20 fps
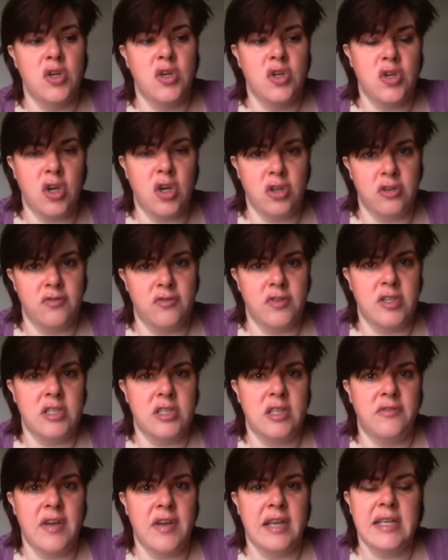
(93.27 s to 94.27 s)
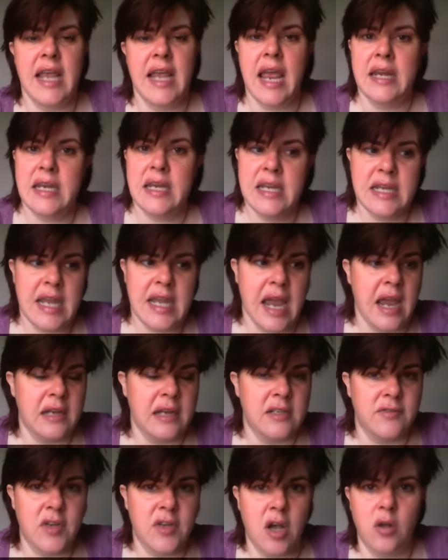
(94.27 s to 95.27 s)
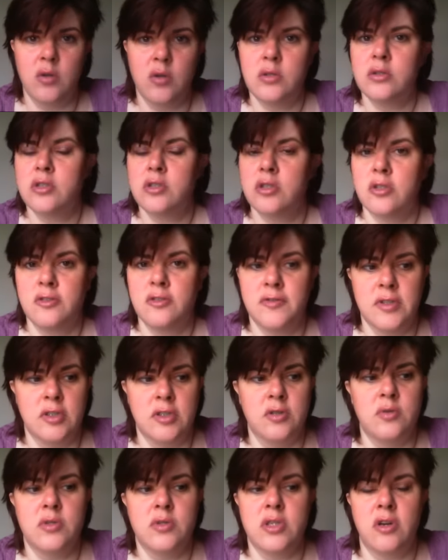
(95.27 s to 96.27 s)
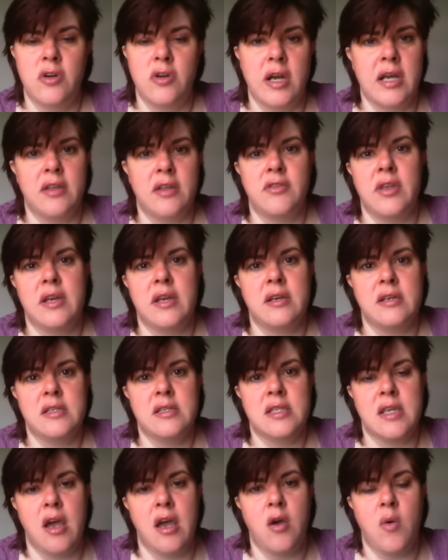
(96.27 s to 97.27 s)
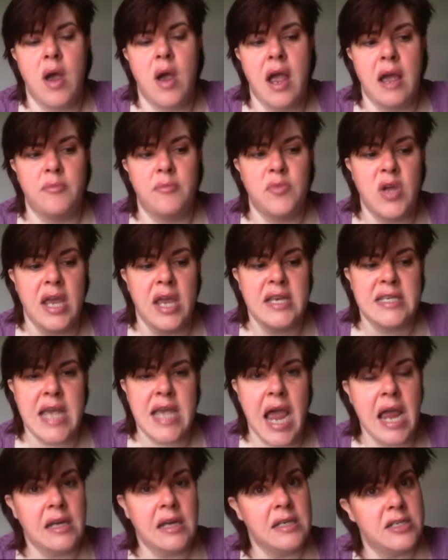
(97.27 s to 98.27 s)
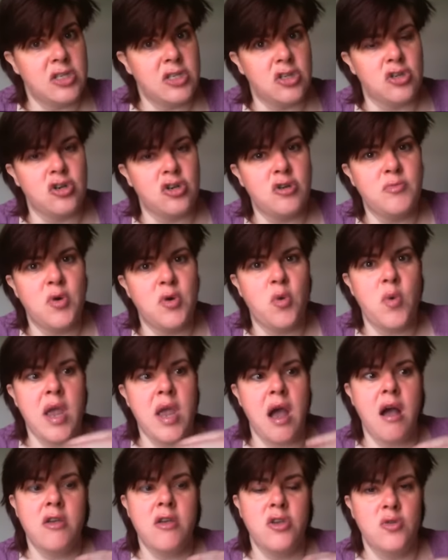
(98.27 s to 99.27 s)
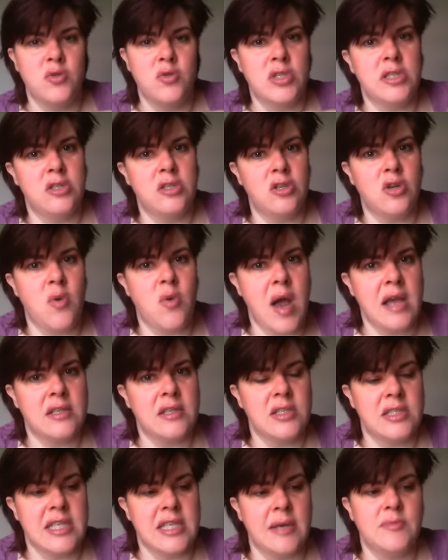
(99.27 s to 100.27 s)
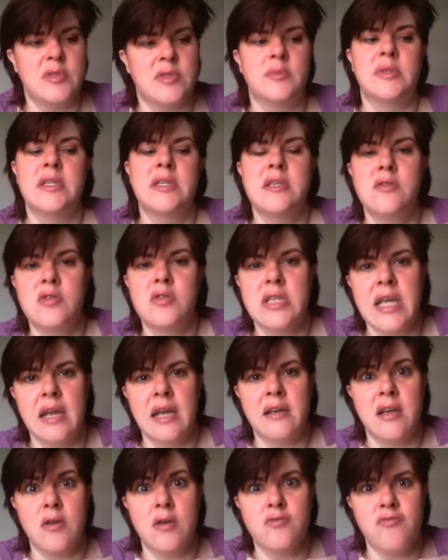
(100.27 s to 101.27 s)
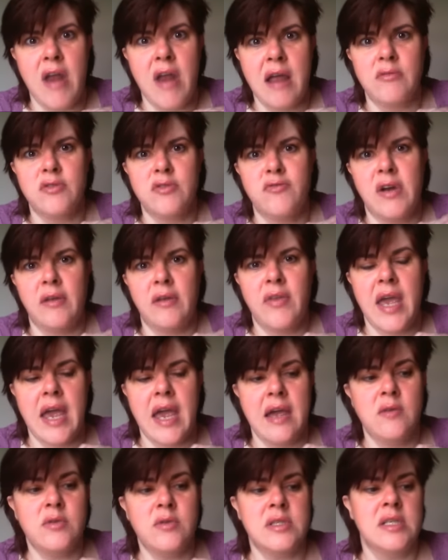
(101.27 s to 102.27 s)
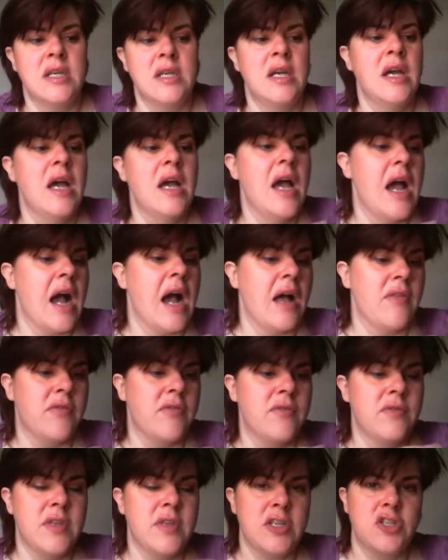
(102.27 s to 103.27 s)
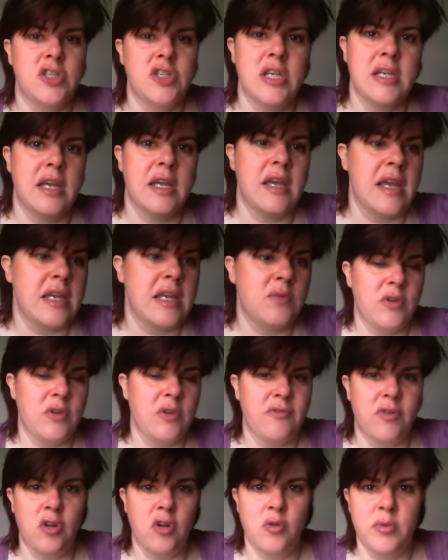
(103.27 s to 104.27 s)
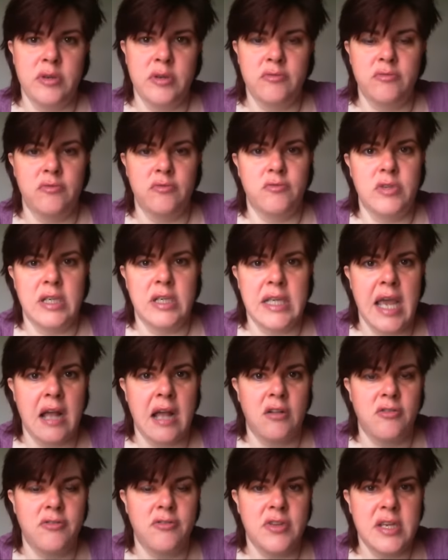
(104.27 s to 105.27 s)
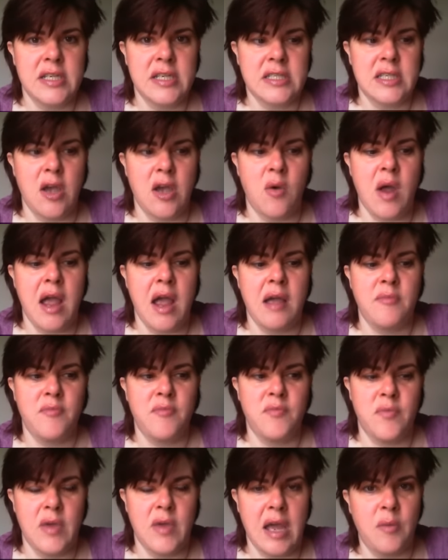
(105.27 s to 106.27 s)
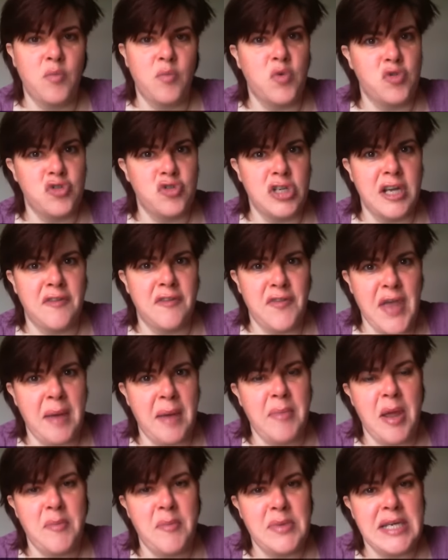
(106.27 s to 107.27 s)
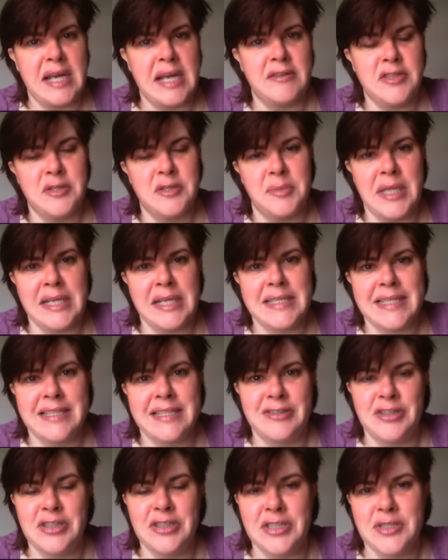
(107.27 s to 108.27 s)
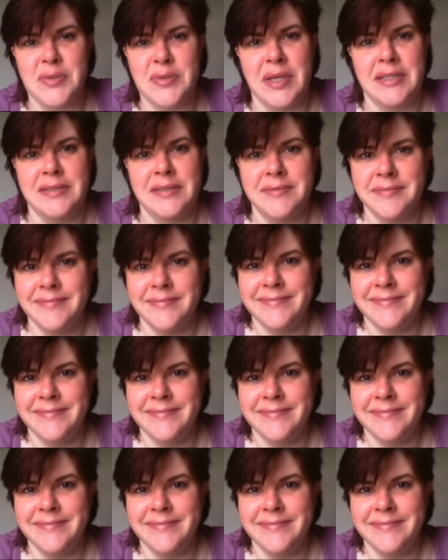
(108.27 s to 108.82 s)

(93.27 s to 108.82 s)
none of us have had any kind of colds or flus or anything so I'm not entirely sure but we are usually all quite susceptible it usually kind of goes round and round the house and this year we've all been really healthy so I'm I'm wondering if that might be down to the black seed oil as well